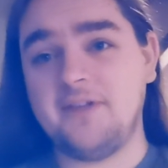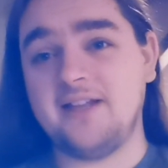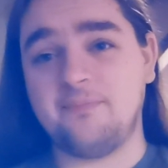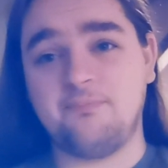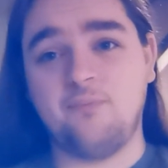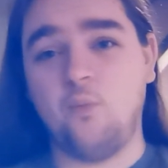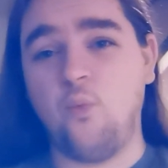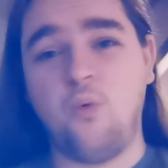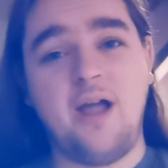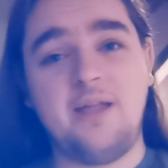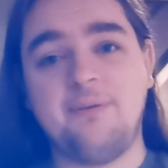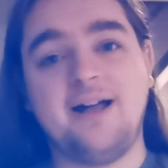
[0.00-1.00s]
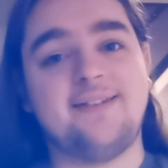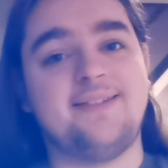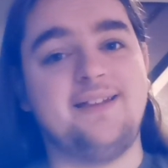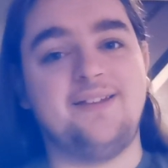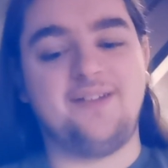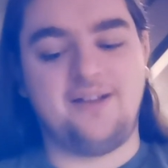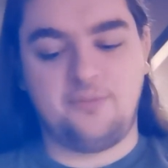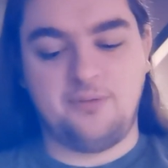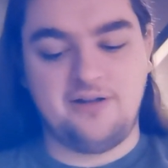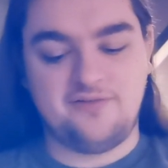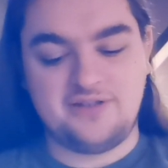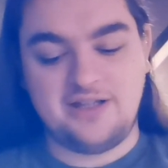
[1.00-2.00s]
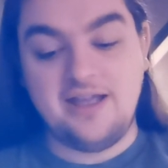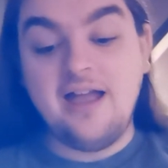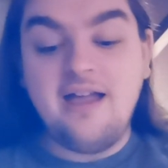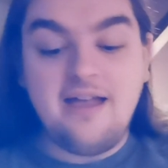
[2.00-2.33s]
It's way past their sixth birthday.